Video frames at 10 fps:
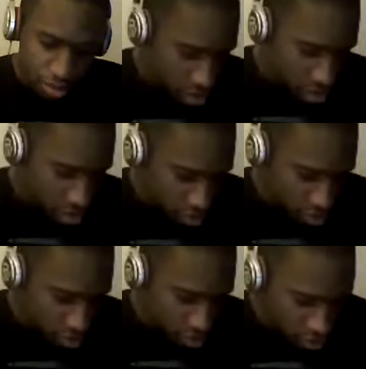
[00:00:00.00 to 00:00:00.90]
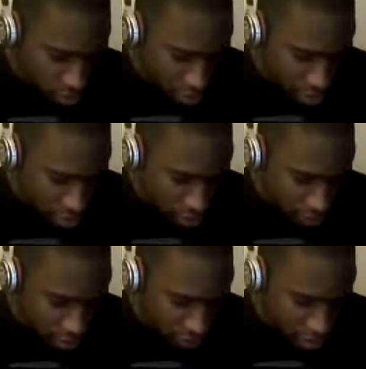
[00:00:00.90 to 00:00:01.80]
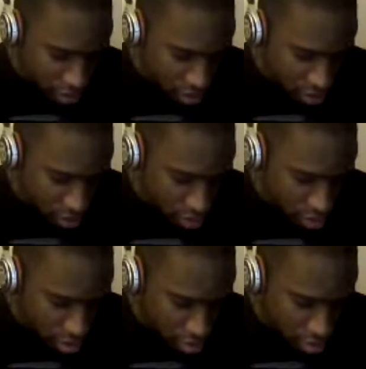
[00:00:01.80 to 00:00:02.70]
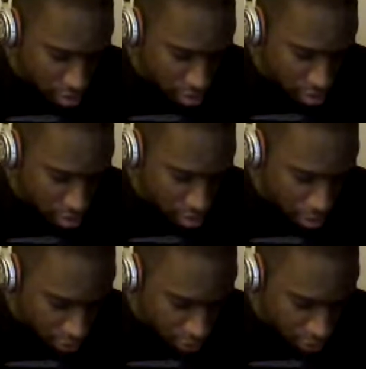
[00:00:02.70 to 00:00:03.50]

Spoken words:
Oh, it says exclusive Stark Industries Racing Tee. The